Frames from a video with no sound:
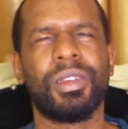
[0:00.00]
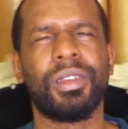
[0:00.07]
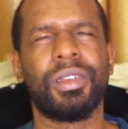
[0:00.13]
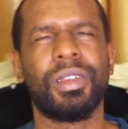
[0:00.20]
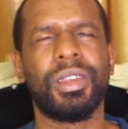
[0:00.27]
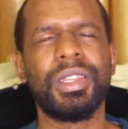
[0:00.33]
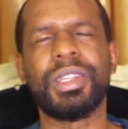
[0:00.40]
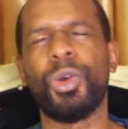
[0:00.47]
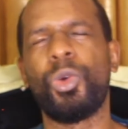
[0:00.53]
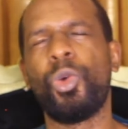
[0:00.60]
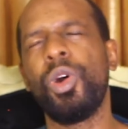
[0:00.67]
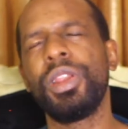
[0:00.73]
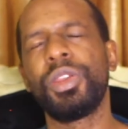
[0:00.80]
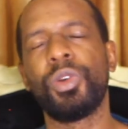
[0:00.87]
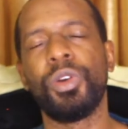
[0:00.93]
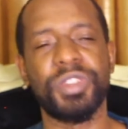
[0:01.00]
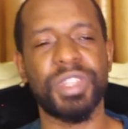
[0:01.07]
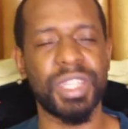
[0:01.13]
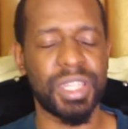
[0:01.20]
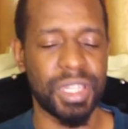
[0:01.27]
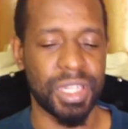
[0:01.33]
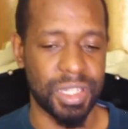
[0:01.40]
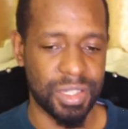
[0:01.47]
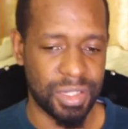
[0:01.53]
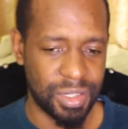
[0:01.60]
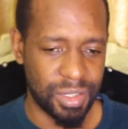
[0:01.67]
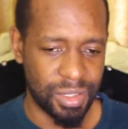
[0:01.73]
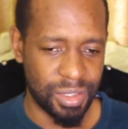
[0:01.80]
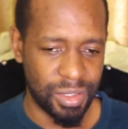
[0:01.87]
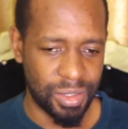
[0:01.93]
it's a warning of sickness
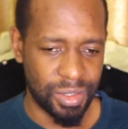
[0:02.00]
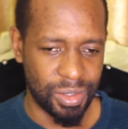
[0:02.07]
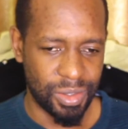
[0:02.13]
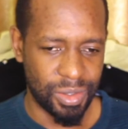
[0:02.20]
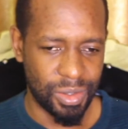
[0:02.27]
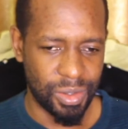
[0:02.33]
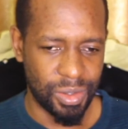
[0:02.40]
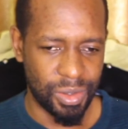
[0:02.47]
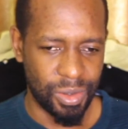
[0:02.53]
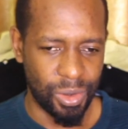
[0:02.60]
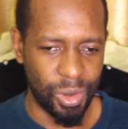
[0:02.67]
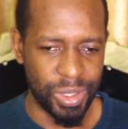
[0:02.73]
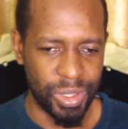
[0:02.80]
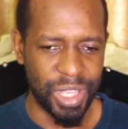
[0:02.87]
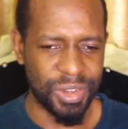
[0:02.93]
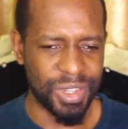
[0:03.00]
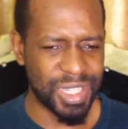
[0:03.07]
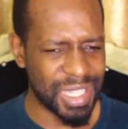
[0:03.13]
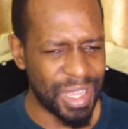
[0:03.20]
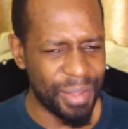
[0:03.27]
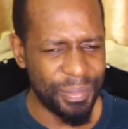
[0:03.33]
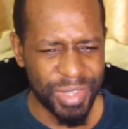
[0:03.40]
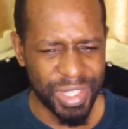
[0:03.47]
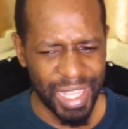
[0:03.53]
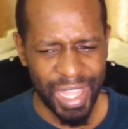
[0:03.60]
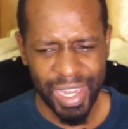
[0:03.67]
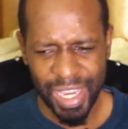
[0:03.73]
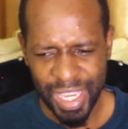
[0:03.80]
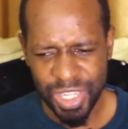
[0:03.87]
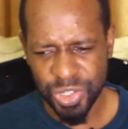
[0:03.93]
or there is something that
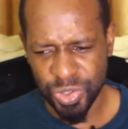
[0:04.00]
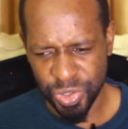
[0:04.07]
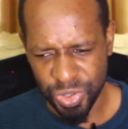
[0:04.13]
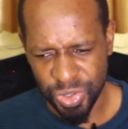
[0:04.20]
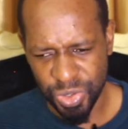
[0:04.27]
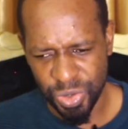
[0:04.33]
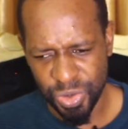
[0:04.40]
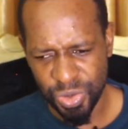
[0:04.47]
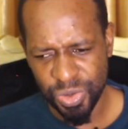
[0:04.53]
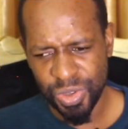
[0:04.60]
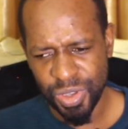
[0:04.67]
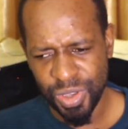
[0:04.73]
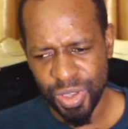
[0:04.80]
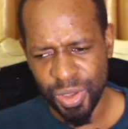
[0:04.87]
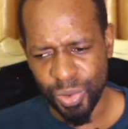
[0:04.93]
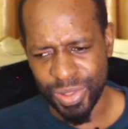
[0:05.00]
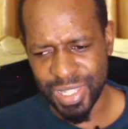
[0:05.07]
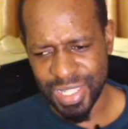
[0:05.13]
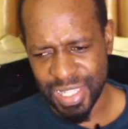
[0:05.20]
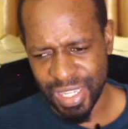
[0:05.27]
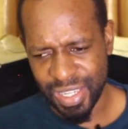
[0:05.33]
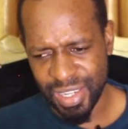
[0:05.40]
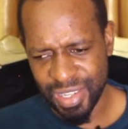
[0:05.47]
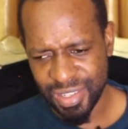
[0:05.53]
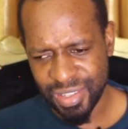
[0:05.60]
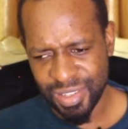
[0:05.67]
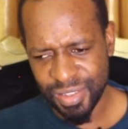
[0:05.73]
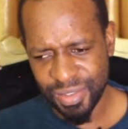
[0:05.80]
has to do with sickness.